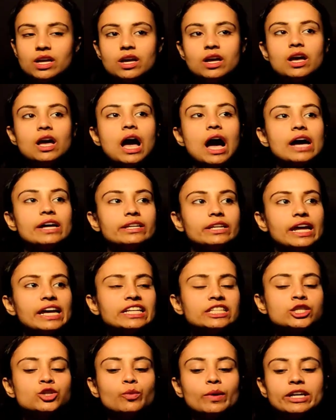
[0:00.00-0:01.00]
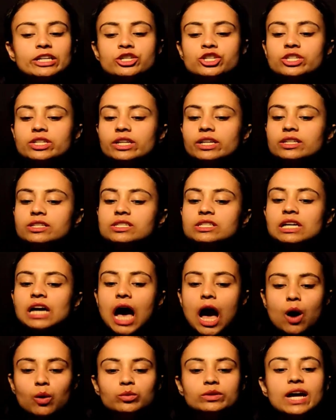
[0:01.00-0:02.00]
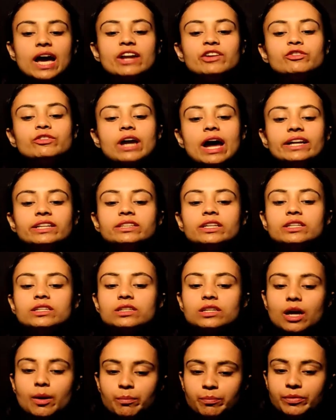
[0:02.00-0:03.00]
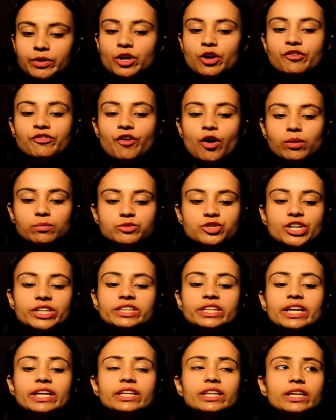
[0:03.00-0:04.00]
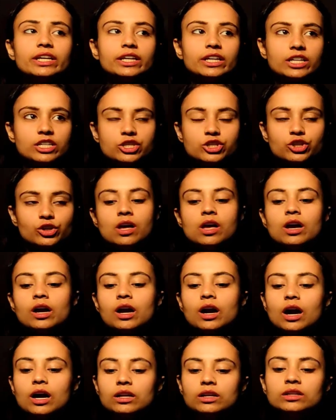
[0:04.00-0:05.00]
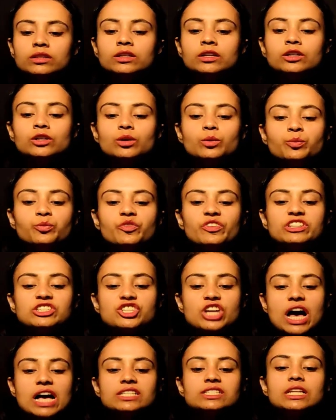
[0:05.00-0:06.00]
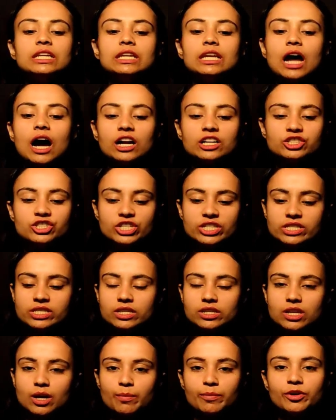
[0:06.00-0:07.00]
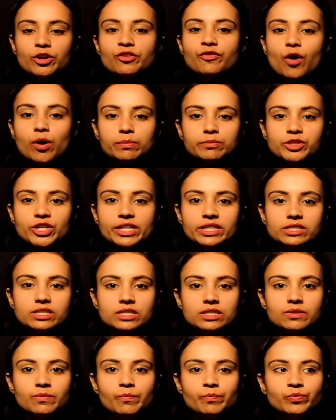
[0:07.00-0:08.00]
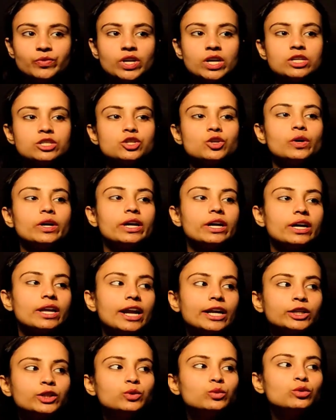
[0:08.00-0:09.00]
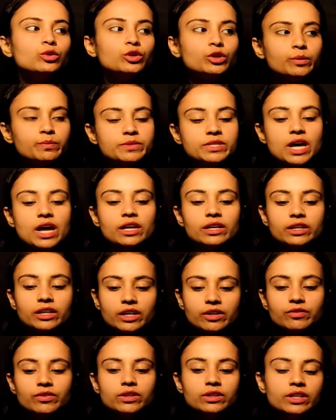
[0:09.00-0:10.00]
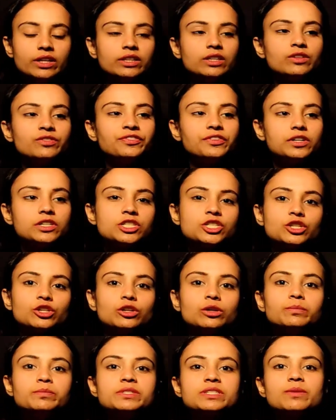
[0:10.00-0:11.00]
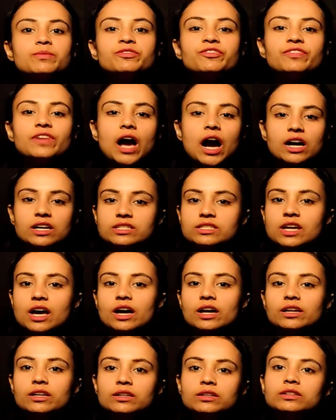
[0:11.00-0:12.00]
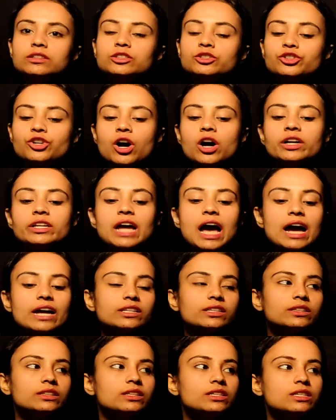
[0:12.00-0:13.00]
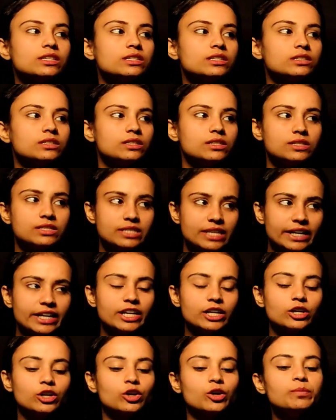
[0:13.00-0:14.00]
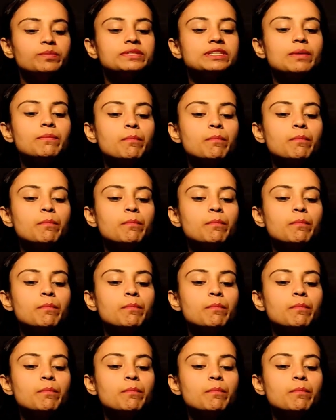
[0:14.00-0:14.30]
Our next question is count and write the number of objects in each group. Color the group which has largest number of objects. So here are 2 groups are given. In the first group, some flowers are drawn, and in the second group, some